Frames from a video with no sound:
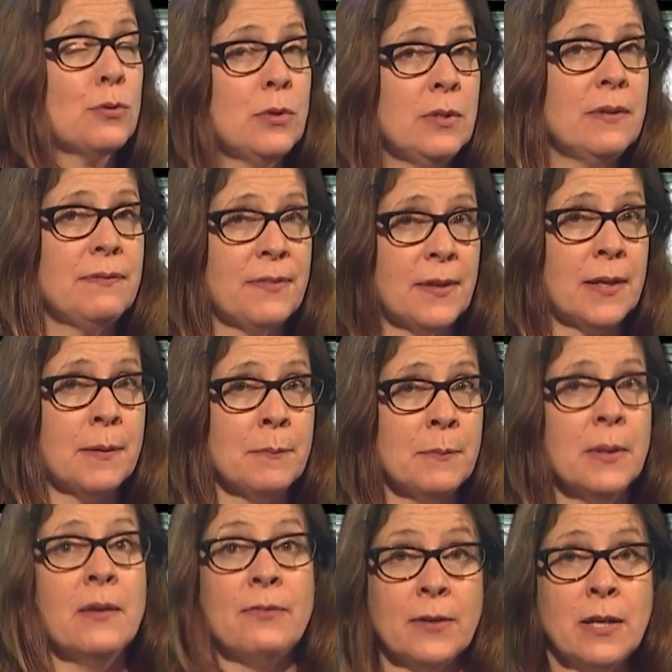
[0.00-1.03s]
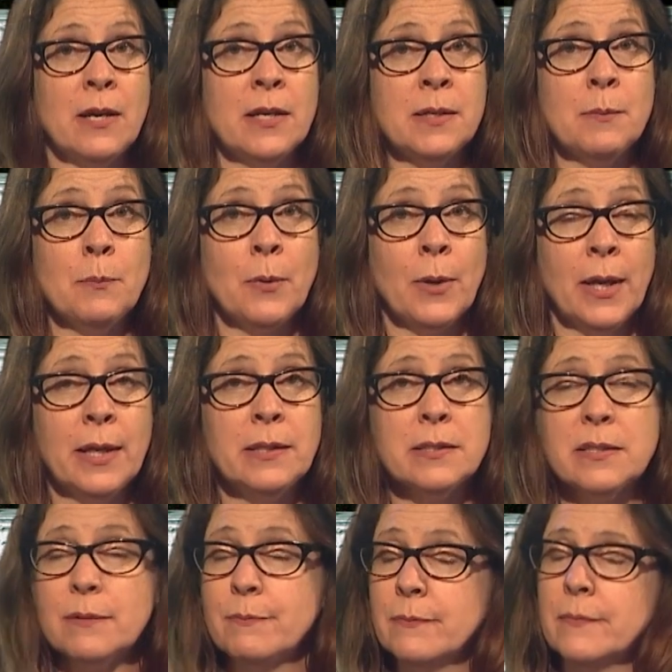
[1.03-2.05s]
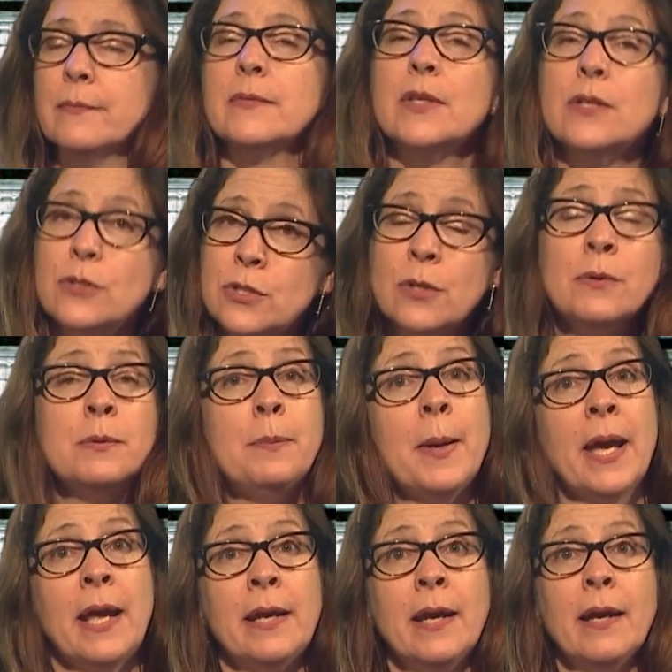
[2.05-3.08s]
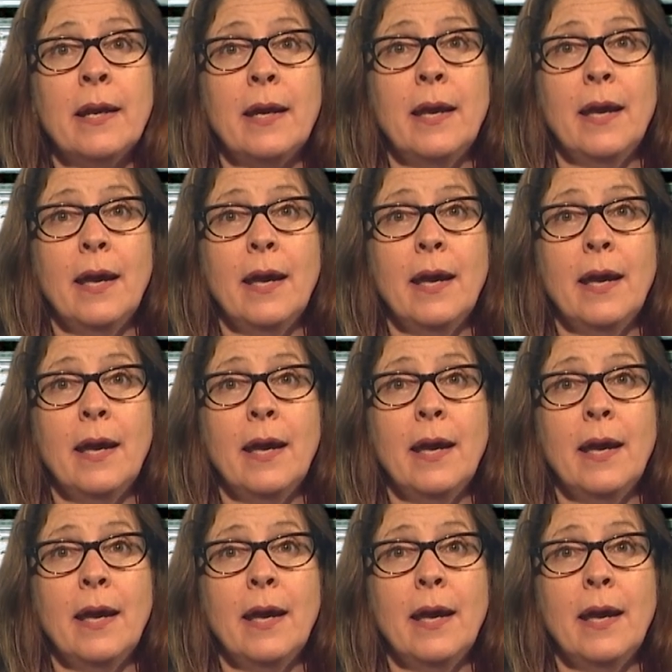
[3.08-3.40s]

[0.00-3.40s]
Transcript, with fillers: rule of thumb, if a condom breaks, don't panic.